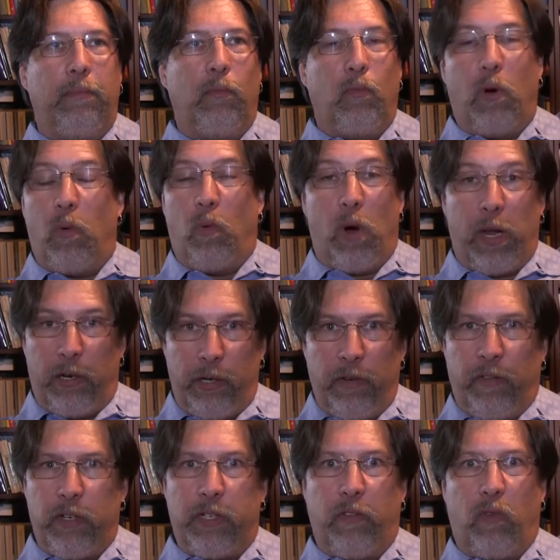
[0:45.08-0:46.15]

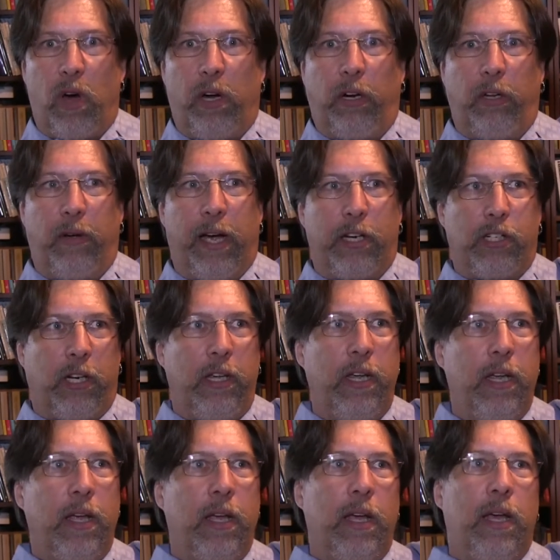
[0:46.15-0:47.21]
University of Waterloo, actually.
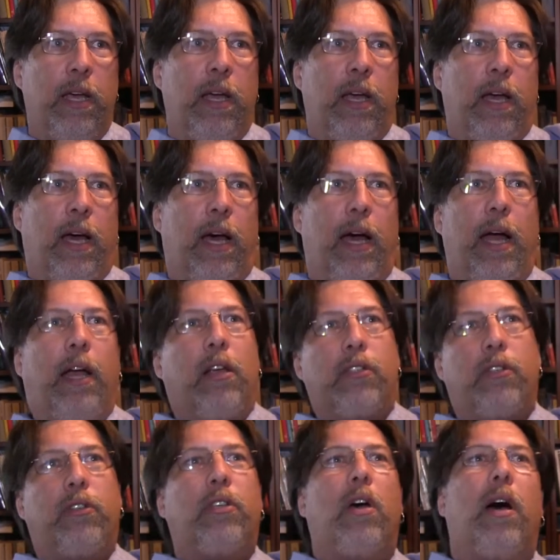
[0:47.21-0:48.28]
I
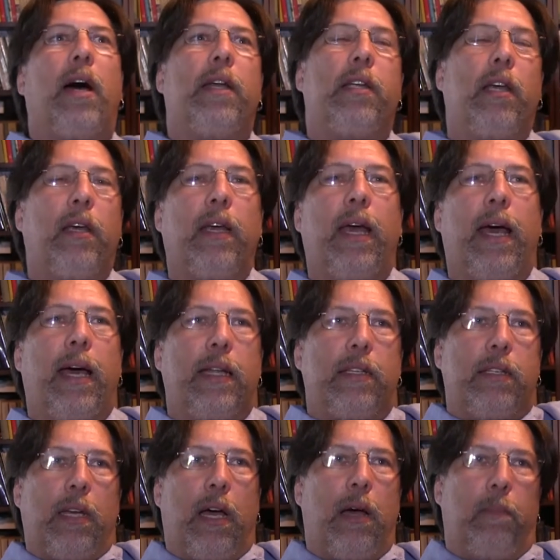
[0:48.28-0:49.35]
also taught
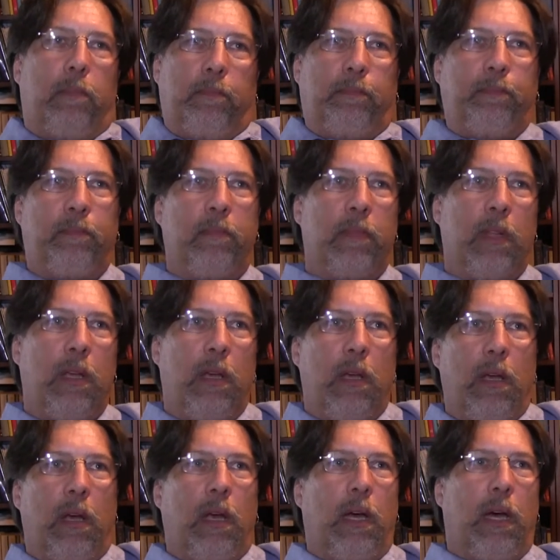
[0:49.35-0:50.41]
at
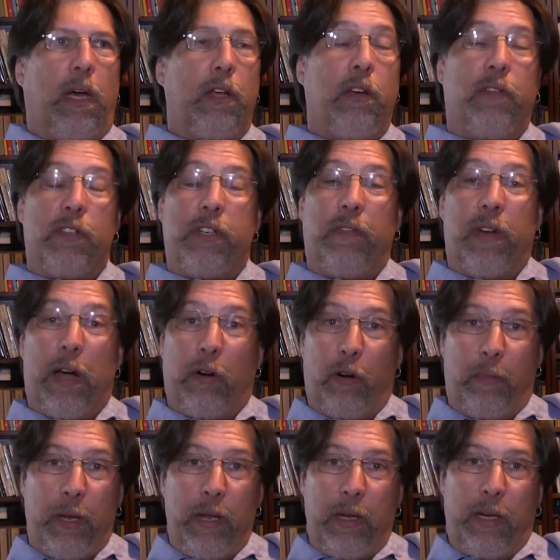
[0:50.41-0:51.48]
University of
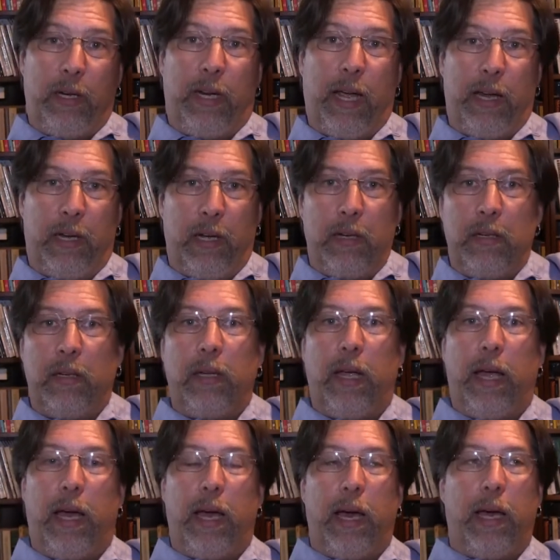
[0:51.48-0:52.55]
Nairobi in Kenya,
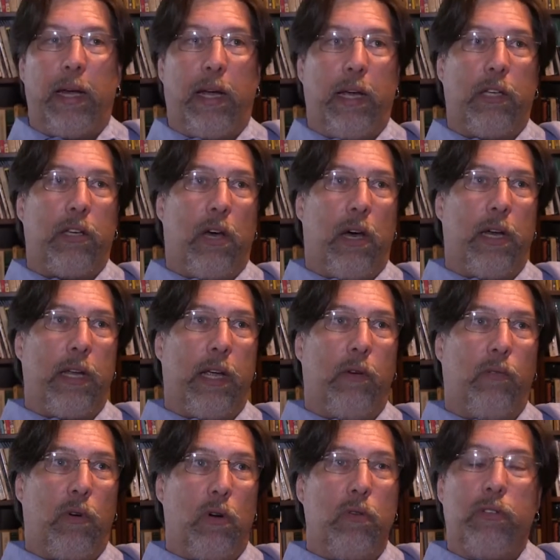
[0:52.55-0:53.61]
and I taught
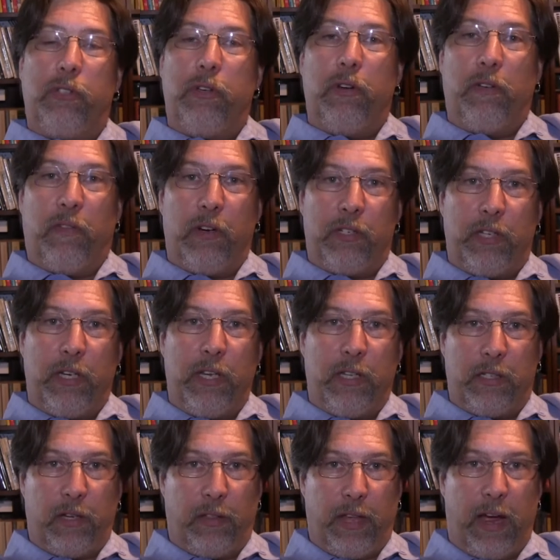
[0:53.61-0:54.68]
at Rhodes University in
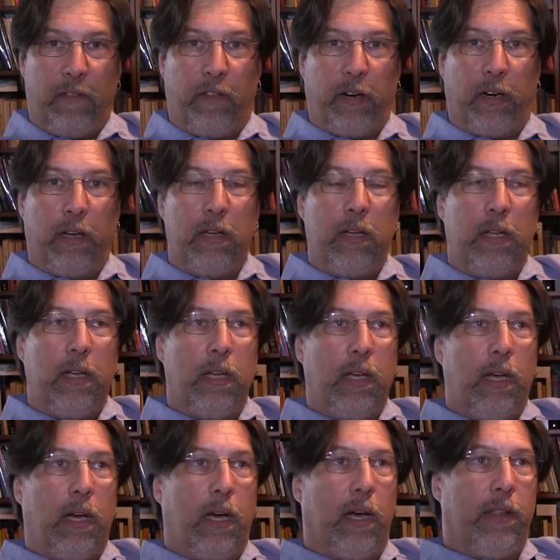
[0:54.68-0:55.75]
South Africa.
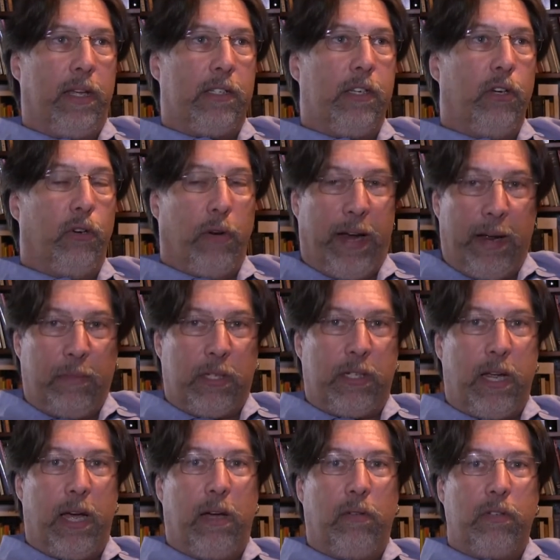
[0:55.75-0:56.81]
That's in
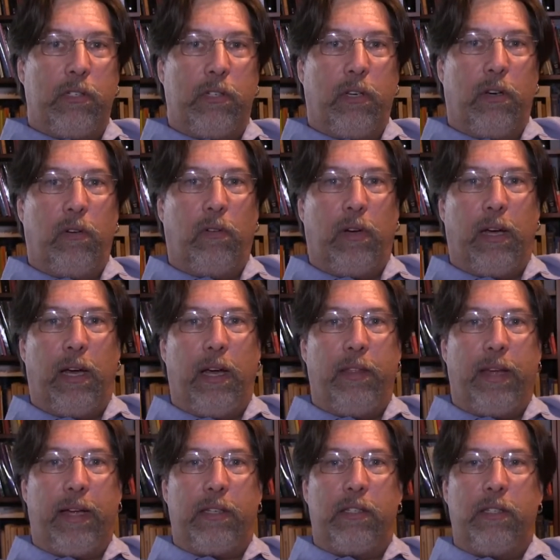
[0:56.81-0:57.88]
Grahamstown, so
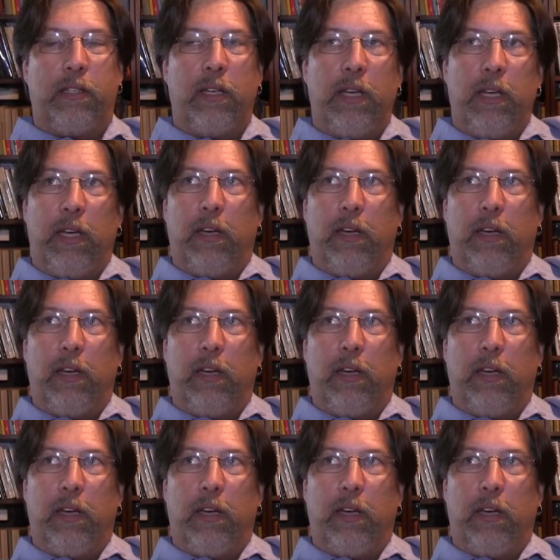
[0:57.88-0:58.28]
that's